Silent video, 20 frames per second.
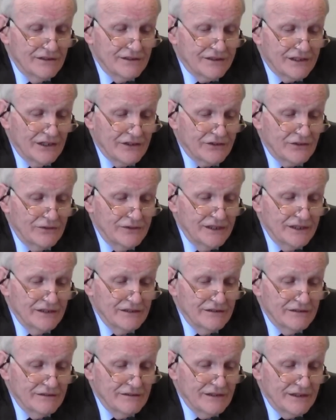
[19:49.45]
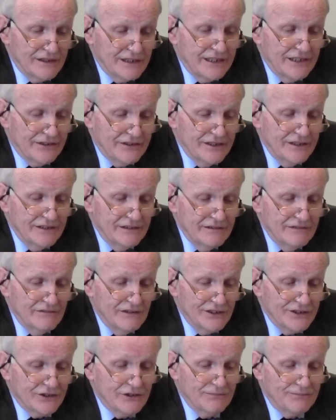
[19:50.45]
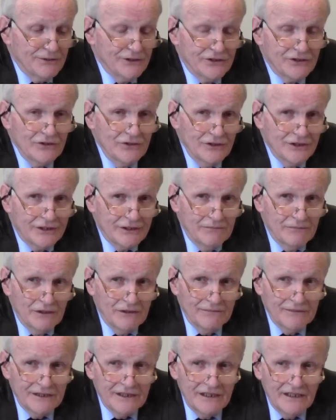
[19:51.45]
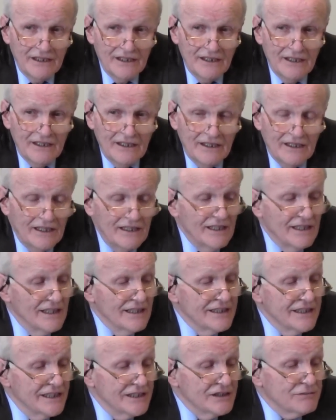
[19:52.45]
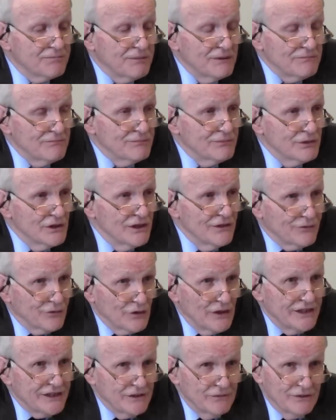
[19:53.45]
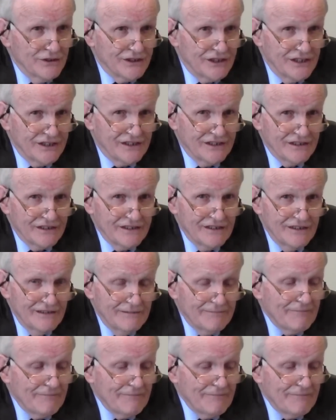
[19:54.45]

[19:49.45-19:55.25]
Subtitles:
South Korea, KERI, wants to pursue at the moment is proliferation resistance,